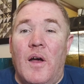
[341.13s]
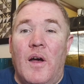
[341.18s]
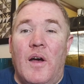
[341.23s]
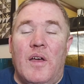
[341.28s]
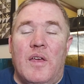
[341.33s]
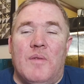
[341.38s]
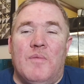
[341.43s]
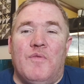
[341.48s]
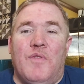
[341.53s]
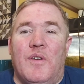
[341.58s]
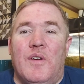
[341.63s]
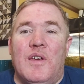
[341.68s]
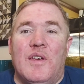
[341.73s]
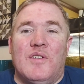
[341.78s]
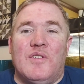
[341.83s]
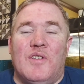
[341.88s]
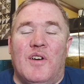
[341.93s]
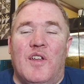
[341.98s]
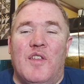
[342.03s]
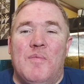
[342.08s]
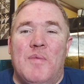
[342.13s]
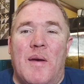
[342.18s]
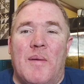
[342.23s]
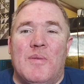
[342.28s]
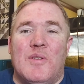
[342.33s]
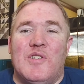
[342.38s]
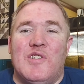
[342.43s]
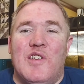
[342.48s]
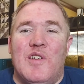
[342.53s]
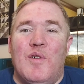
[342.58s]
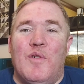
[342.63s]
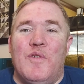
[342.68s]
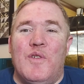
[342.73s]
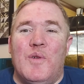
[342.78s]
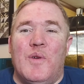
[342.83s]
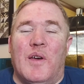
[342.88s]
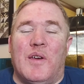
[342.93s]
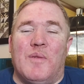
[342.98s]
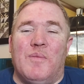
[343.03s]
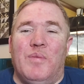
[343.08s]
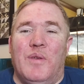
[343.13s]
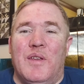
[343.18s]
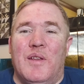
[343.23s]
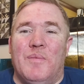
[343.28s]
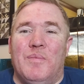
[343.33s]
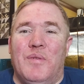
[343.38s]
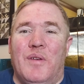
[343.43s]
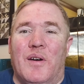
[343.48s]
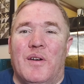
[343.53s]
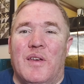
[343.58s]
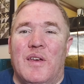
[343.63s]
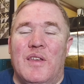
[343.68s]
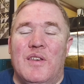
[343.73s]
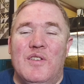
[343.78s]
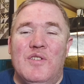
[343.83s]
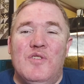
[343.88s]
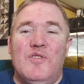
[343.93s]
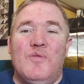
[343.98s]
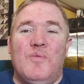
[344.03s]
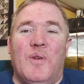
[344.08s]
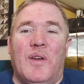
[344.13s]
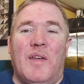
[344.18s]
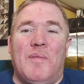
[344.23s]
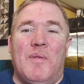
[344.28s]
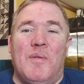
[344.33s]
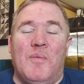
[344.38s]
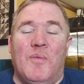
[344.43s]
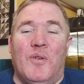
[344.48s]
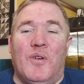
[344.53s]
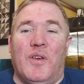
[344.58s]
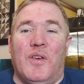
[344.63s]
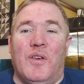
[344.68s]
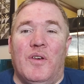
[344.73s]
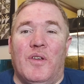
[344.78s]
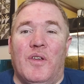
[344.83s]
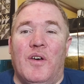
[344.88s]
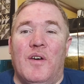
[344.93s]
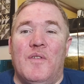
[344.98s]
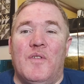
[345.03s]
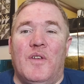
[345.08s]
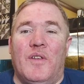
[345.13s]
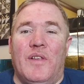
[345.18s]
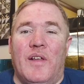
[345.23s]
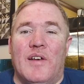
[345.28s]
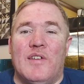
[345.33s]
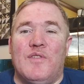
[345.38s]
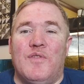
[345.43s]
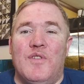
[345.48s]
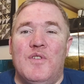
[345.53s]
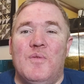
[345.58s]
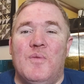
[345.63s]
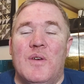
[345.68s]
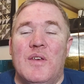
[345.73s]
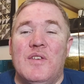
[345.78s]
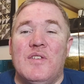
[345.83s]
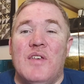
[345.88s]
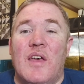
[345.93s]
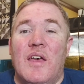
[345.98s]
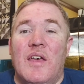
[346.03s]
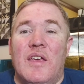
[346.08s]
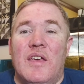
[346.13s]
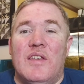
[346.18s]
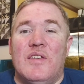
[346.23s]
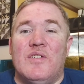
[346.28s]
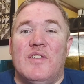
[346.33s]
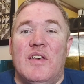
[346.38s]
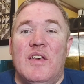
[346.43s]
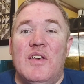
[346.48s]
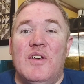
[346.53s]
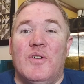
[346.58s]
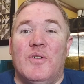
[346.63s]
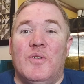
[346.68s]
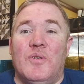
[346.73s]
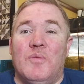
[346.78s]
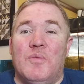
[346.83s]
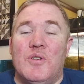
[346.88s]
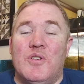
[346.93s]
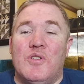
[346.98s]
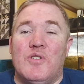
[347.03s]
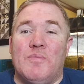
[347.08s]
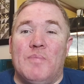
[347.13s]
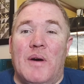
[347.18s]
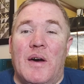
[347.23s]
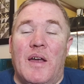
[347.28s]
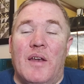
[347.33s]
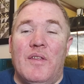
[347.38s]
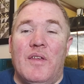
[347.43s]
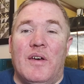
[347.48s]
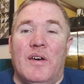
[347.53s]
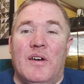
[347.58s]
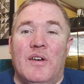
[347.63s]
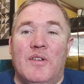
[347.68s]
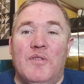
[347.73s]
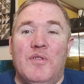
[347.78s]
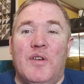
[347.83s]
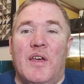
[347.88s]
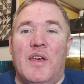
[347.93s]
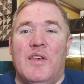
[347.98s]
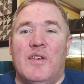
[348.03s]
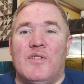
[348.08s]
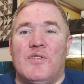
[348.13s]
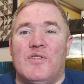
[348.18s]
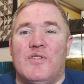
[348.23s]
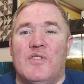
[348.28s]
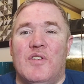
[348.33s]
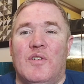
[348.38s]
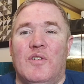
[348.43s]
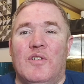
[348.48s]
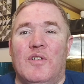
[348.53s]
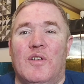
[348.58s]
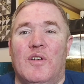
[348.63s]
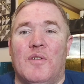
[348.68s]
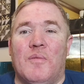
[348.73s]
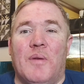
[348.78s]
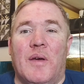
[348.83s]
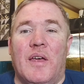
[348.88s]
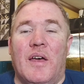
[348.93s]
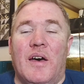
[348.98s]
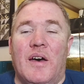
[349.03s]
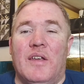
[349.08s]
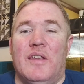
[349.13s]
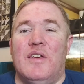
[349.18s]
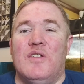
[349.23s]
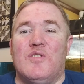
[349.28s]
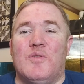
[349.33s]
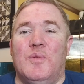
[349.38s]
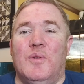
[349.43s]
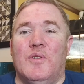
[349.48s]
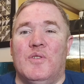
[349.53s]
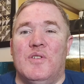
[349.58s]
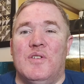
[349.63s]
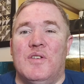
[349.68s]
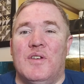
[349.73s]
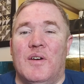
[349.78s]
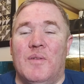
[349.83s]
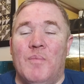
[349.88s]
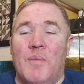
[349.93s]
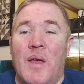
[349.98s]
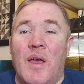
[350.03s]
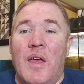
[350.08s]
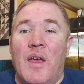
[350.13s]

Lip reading: I am very excited to be able to share with you a completed block, and this is one I've been working on over the last few weeks. It is Eeyore, which is part of the 100 Acres Sew Along by Art East Quilting Co.